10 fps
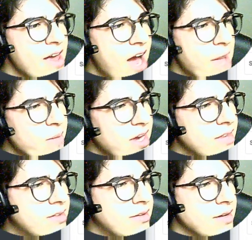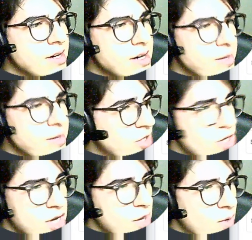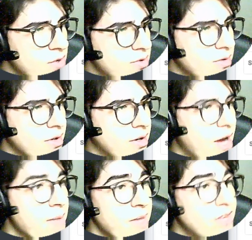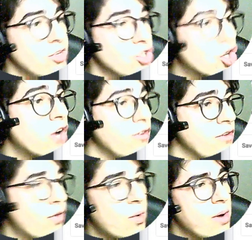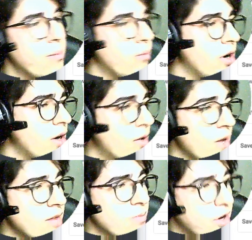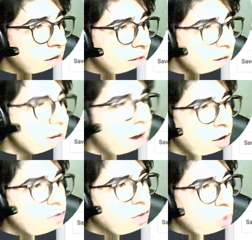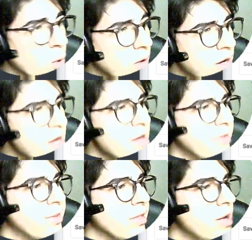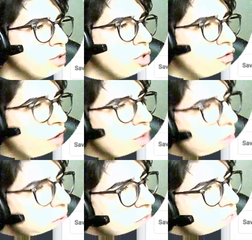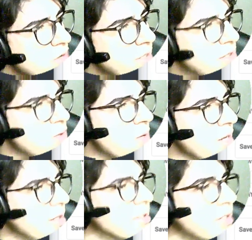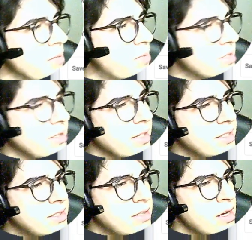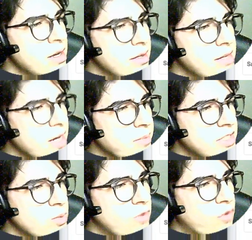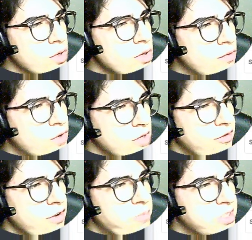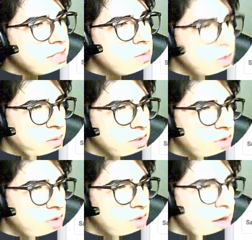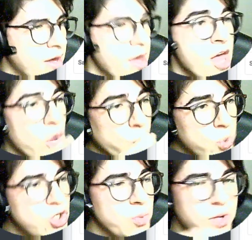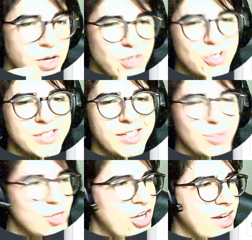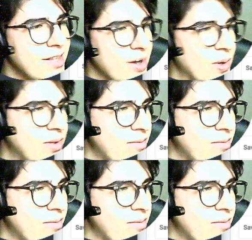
I made mention keyword. I made Jarvie for Reddit marketing, kind of a tool that allows you to find your potential leads on Reddit and send personalized DMS with 40 to 45% response rate. Would you be interested to check it out?